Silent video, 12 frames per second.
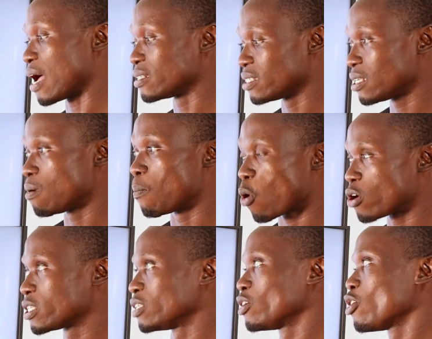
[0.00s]
And D.
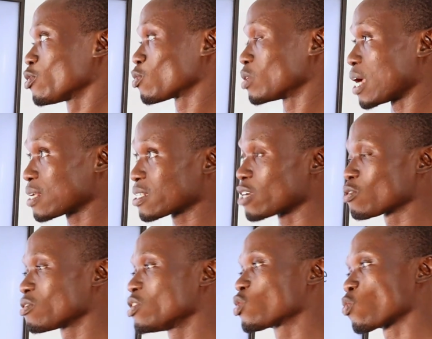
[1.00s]
Budding. So the answer
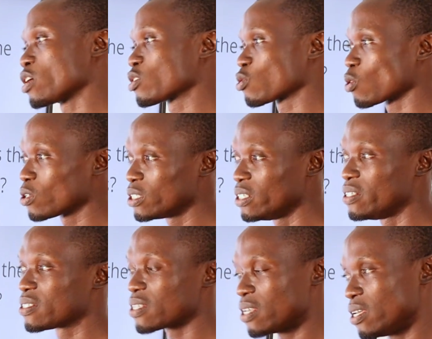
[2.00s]
to this question
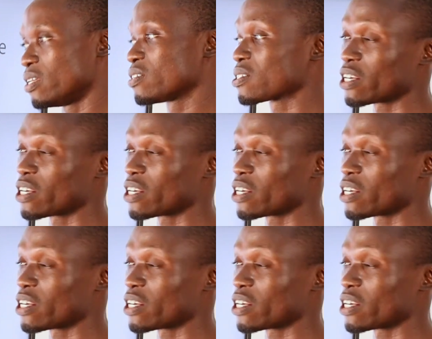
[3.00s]
is A.